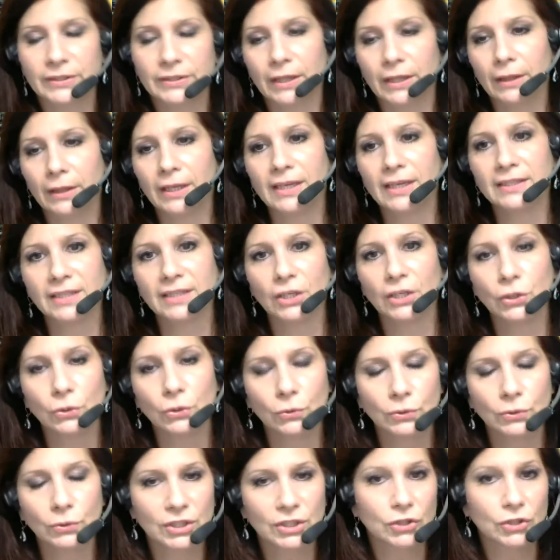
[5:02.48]
the things that
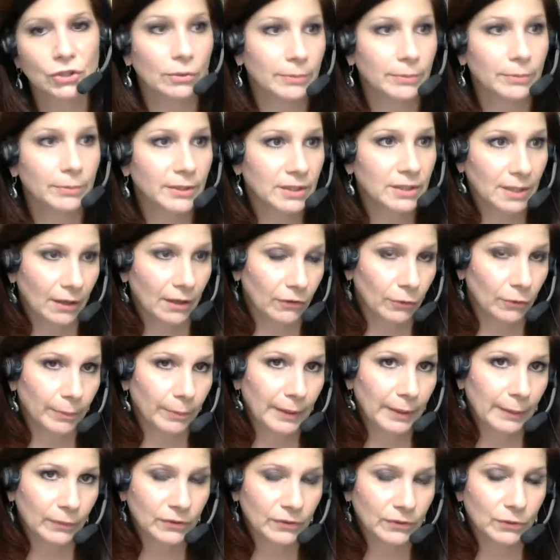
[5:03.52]
you distribute to other
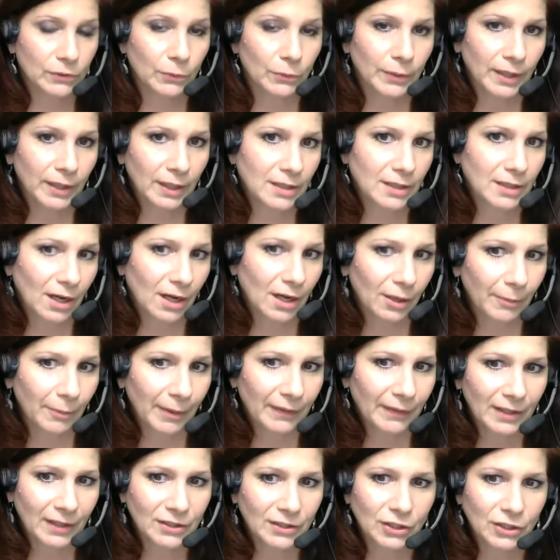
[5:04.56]
people. So we're going to talk about
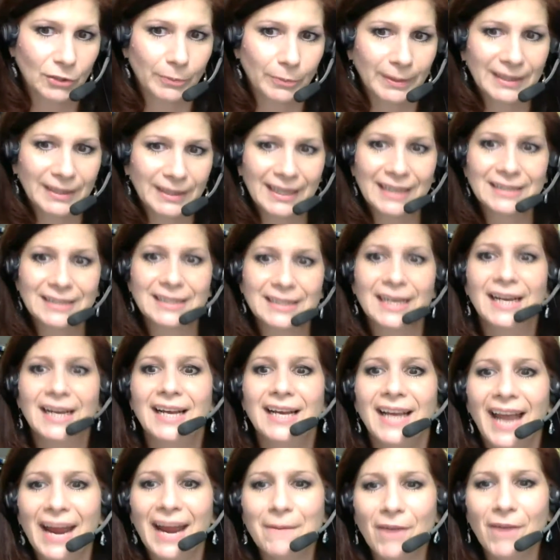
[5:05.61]
that too. But
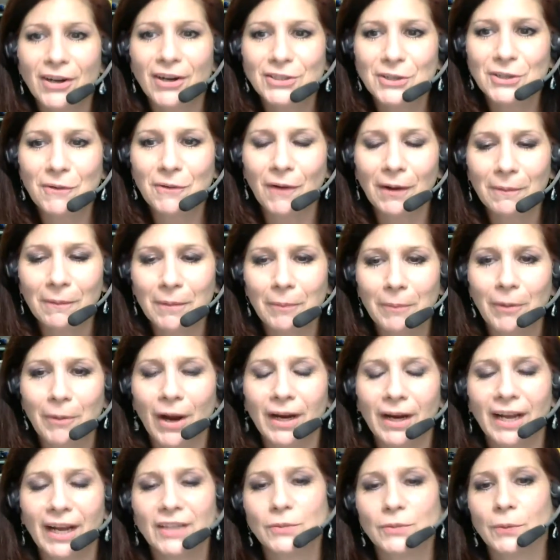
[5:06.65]
hey, Marsha, welcome to the
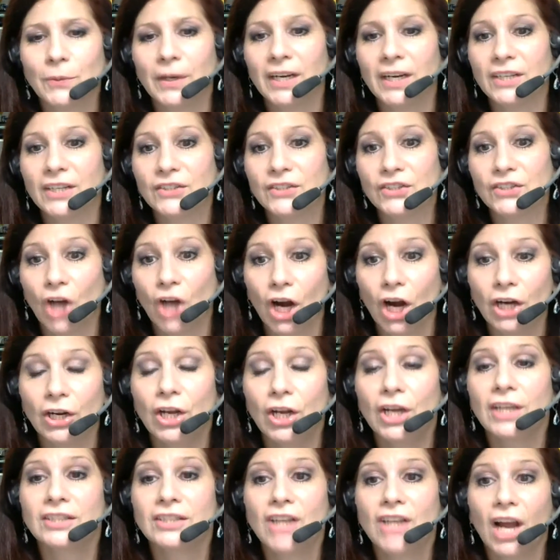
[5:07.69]
broadcast. We're going to start
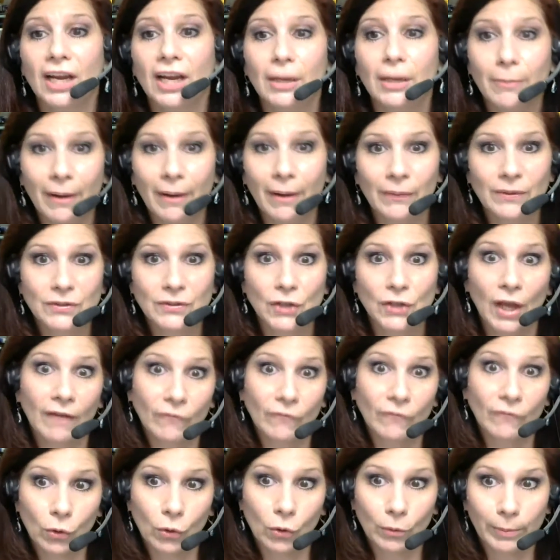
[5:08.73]
talking about this Get
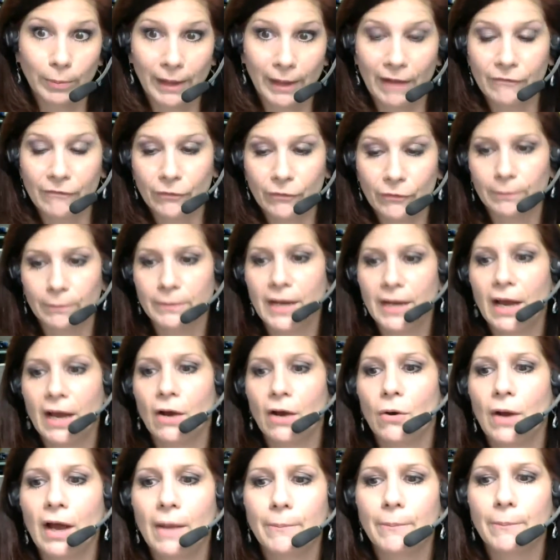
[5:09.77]
Vocal platform.
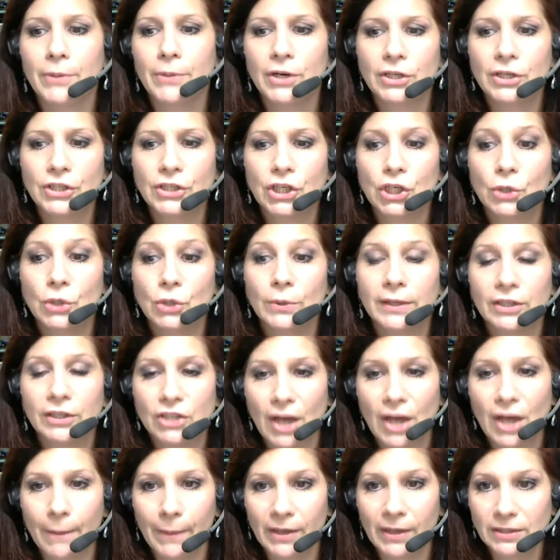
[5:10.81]
Now, put a 2 in the
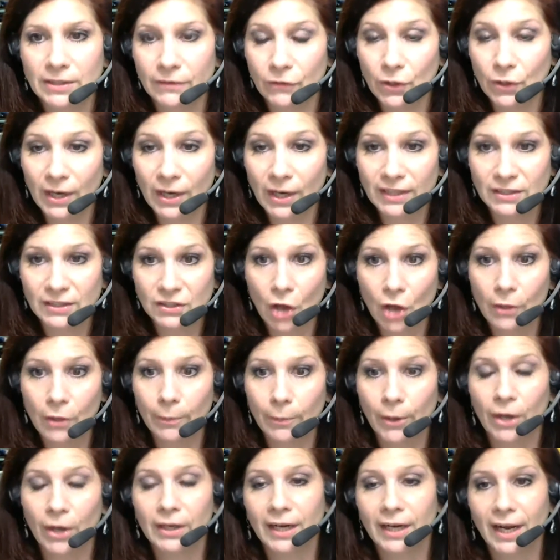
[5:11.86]
chat box if you guys saw the
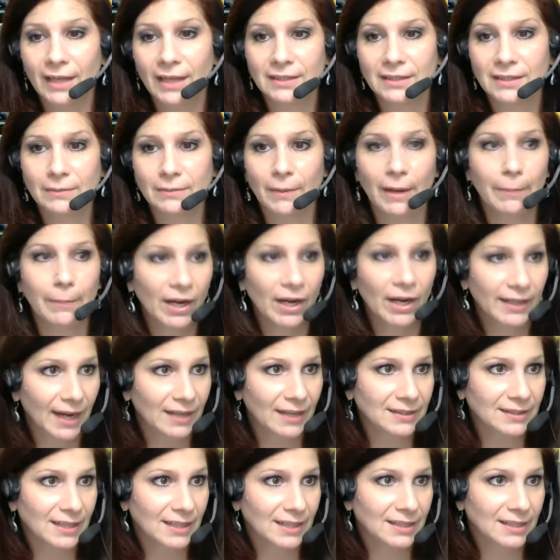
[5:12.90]
broadcast, my
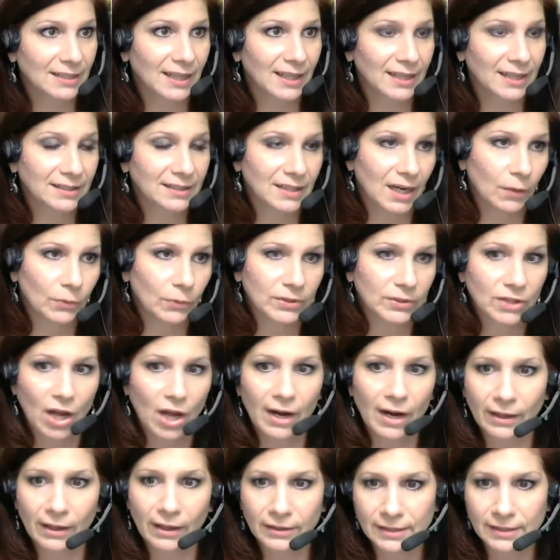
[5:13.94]
podcast I did last night with
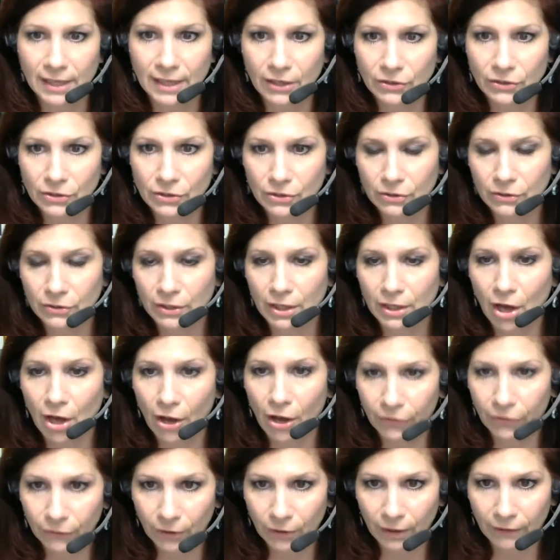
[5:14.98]
Scott Alexander, the
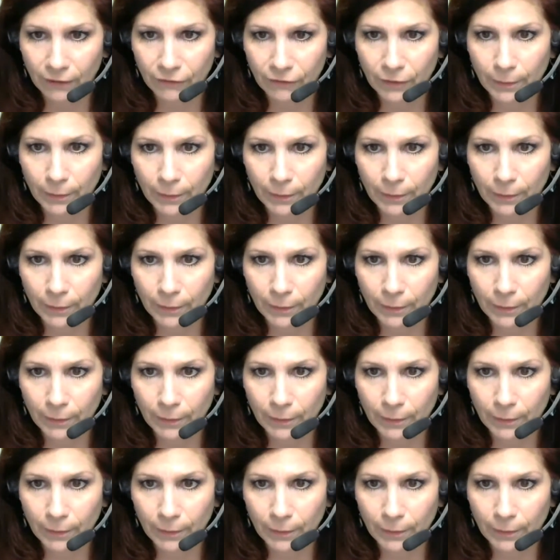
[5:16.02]
author of